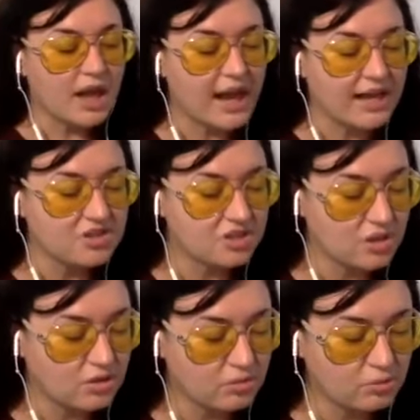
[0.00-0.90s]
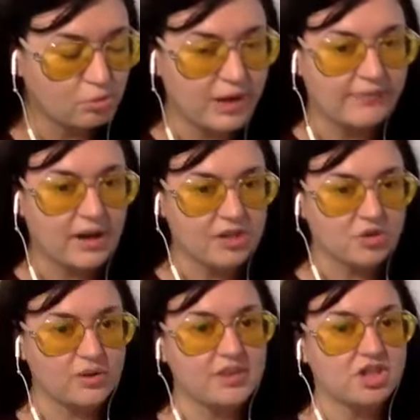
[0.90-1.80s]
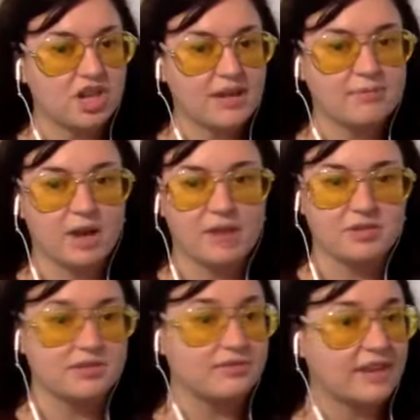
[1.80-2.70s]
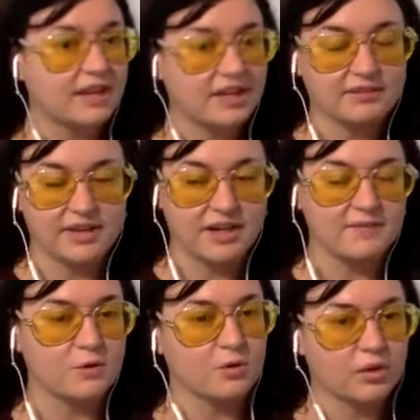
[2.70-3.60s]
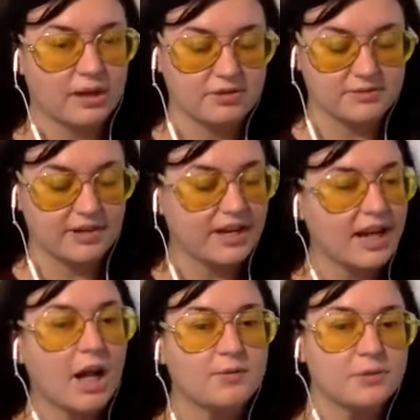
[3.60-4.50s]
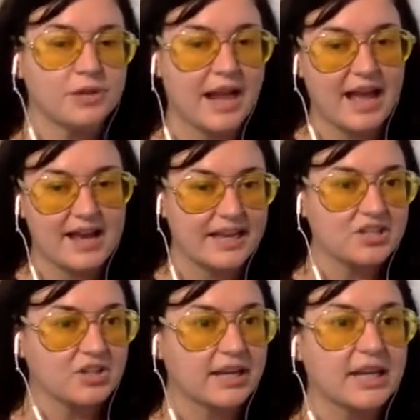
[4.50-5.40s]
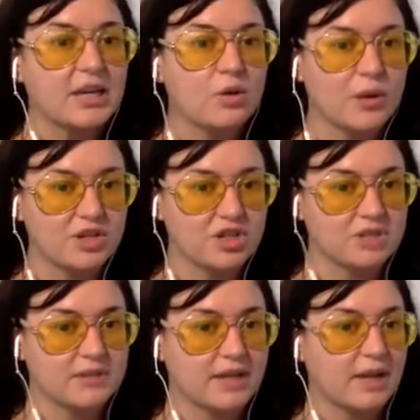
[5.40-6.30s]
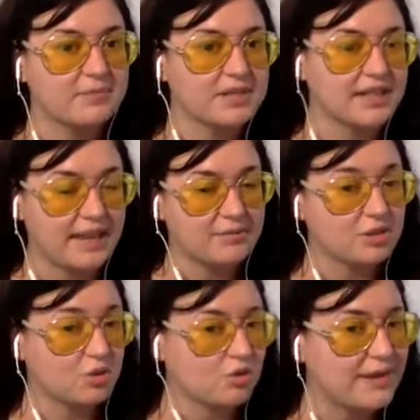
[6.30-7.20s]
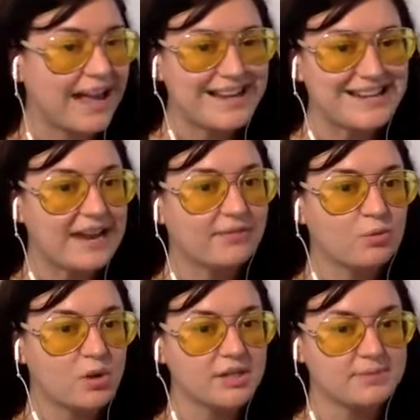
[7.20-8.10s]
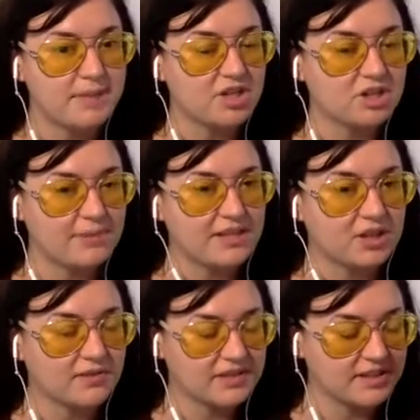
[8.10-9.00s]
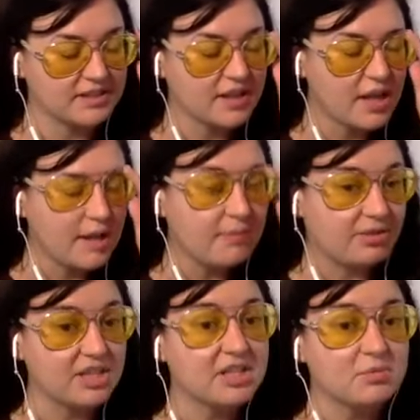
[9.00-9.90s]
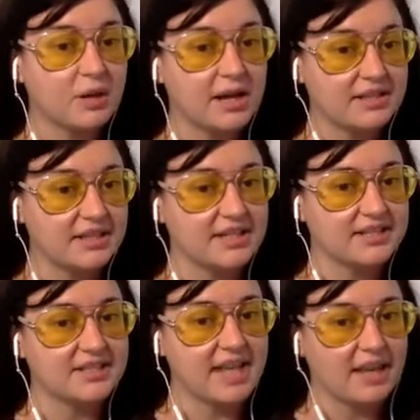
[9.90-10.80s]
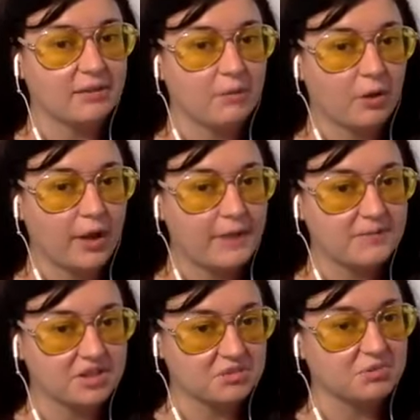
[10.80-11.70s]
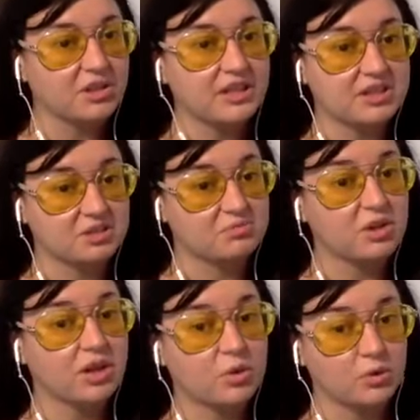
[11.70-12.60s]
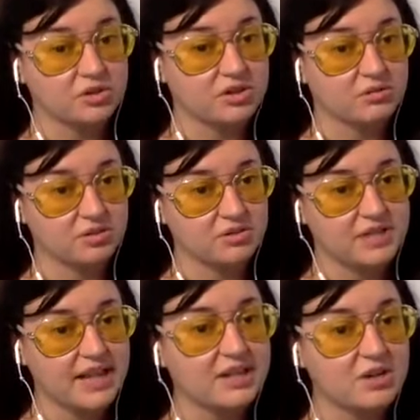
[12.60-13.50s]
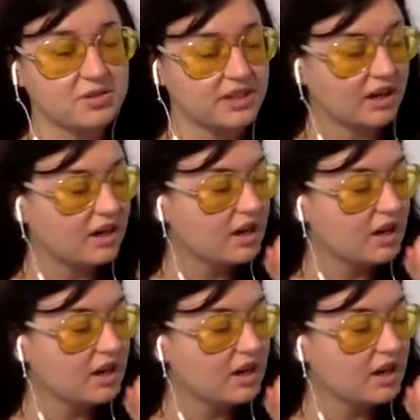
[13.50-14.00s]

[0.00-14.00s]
And so whenever I joined the chamber, I was very, very vocal. I was very helpful in answering any questions when it came to social media. I never once pitched my services, but this is what I did instead, okay? This is really cool, so take notes here.